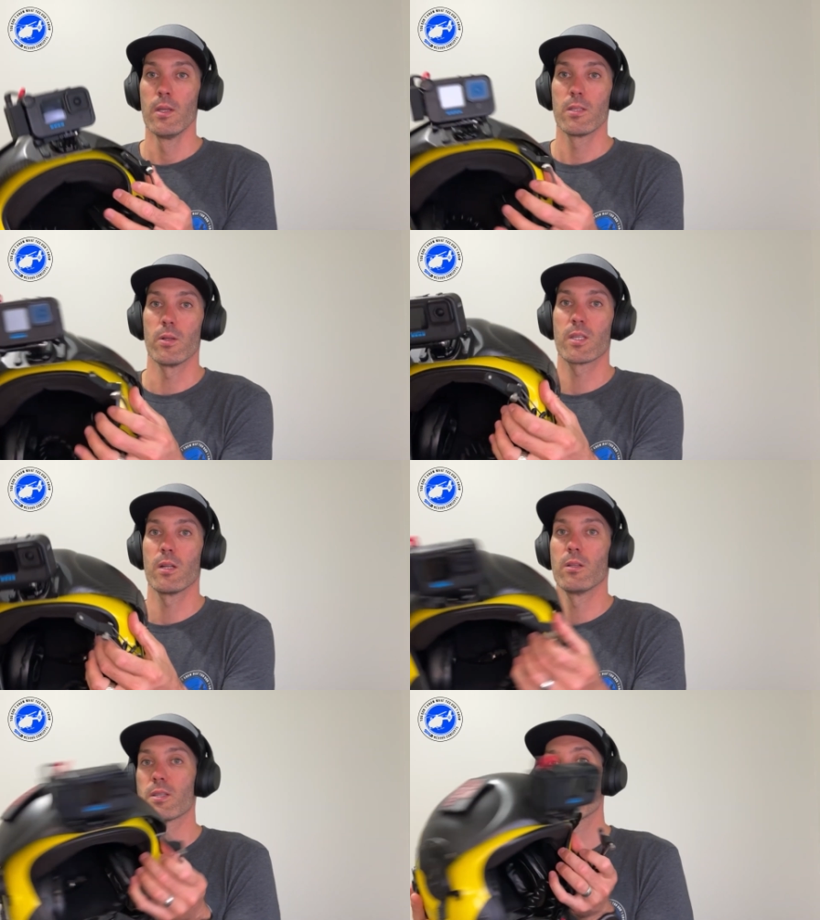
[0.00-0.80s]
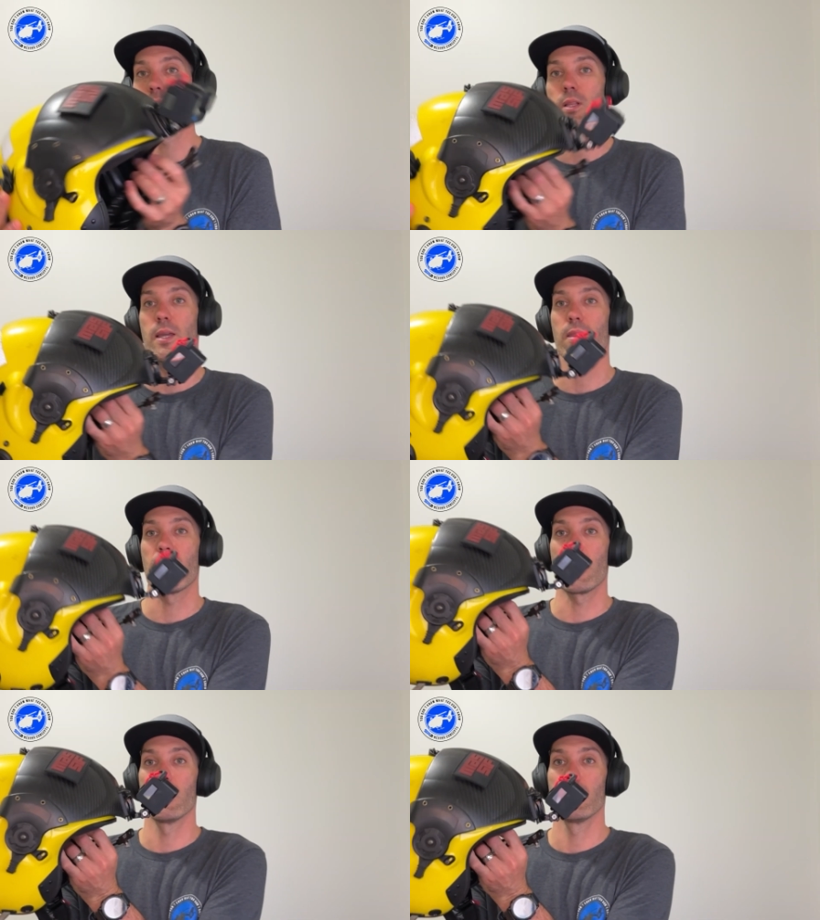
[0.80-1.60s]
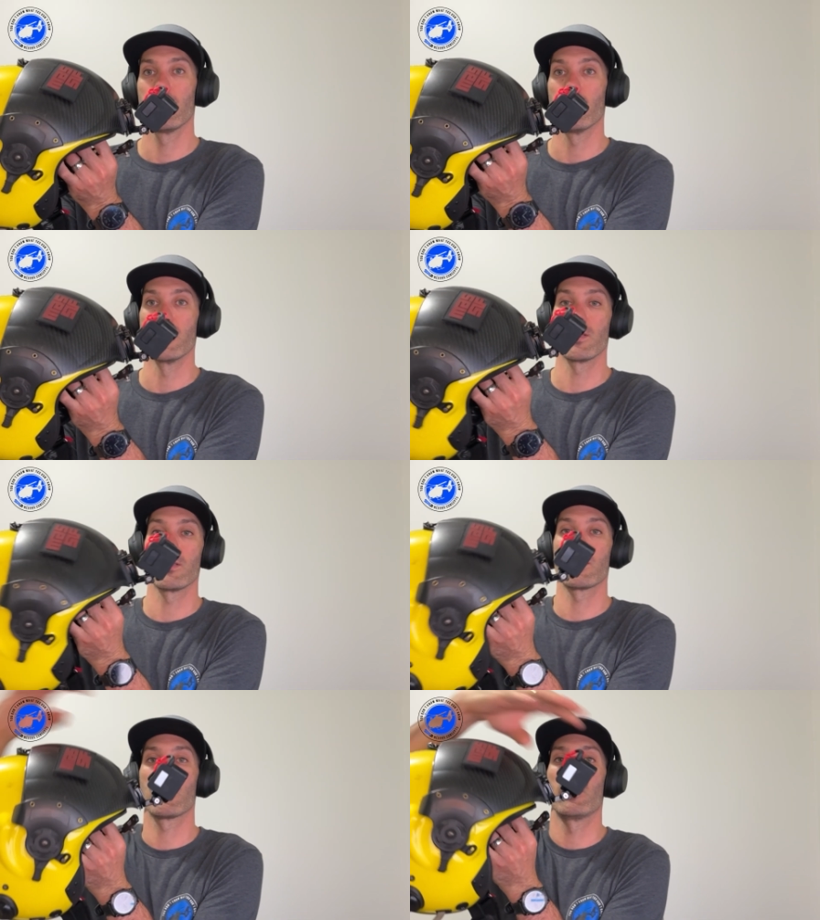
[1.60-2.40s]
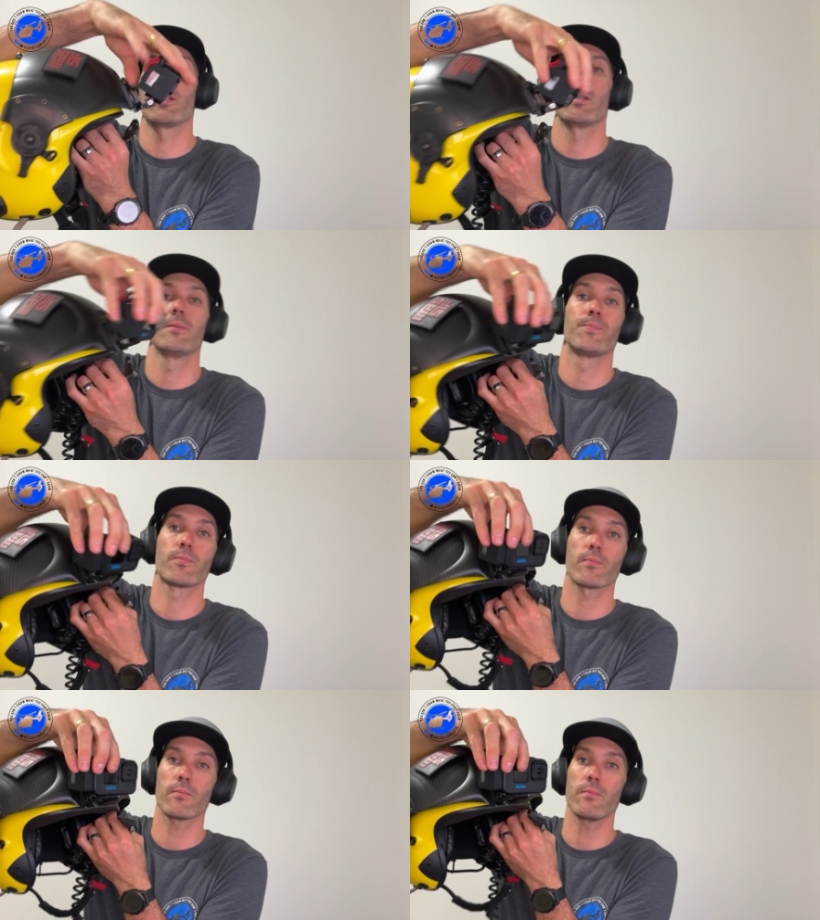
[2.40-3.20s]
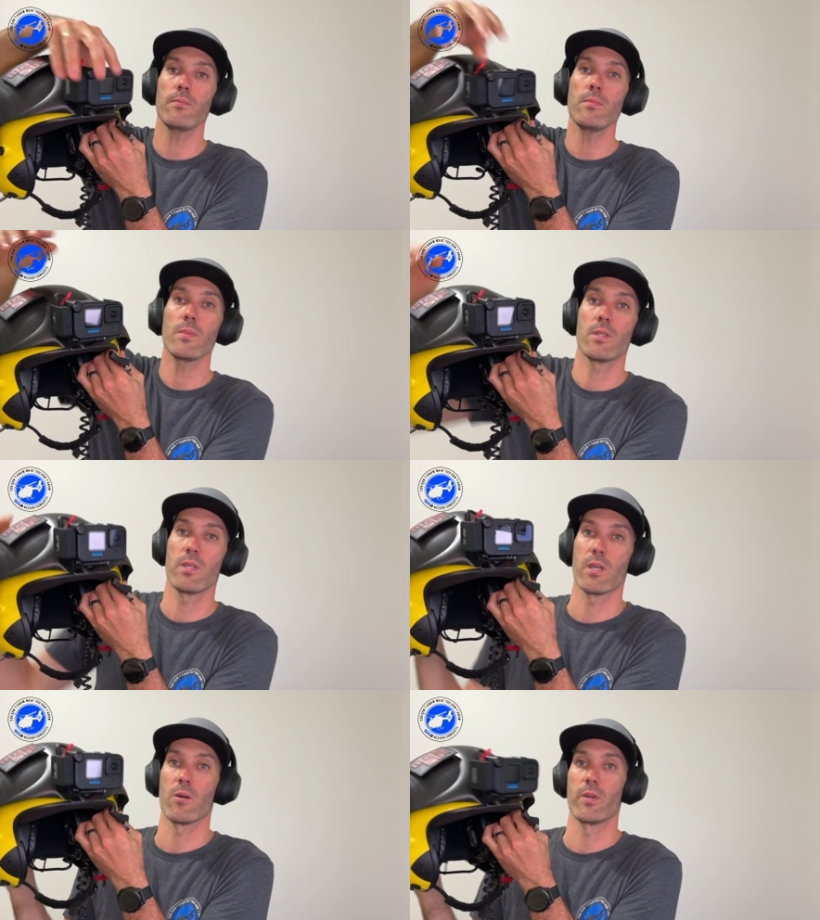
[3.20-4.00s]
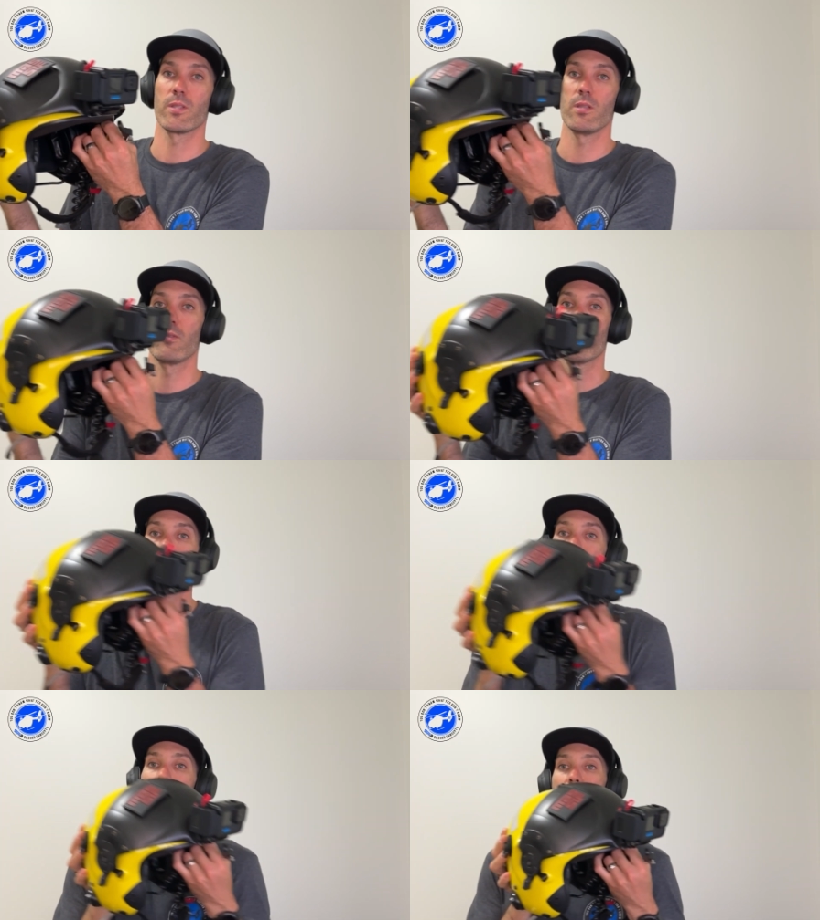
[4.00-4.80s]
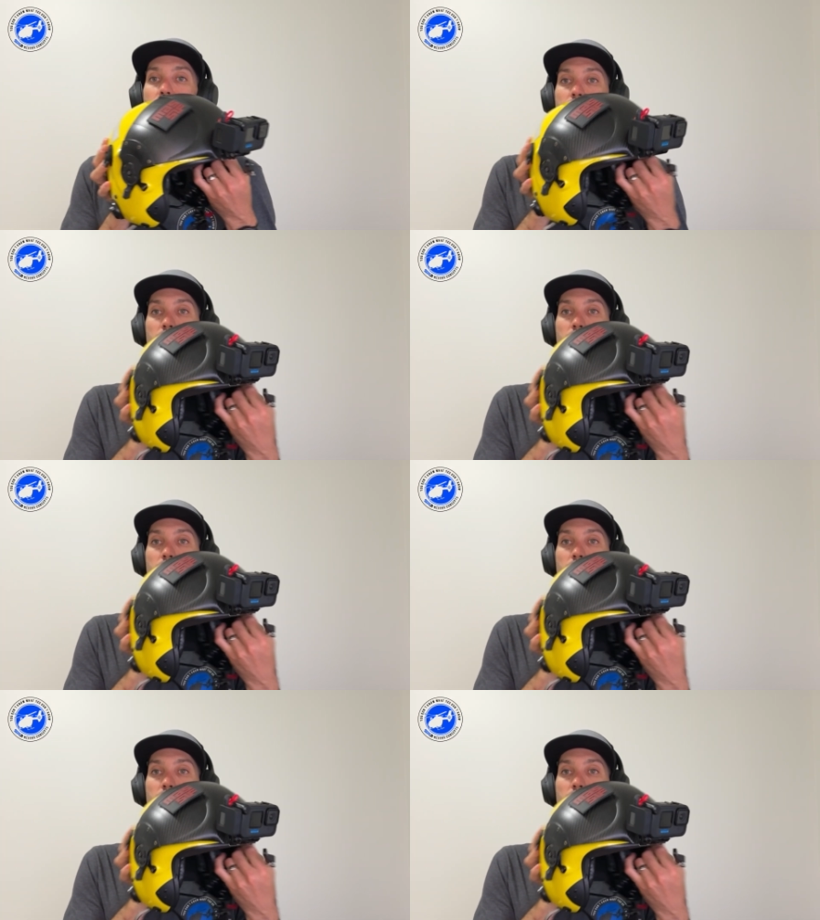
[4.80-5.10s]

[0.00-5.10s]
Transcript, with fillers: So it's going to look something like that once it's connected to your helmet. So you've got a GoPro,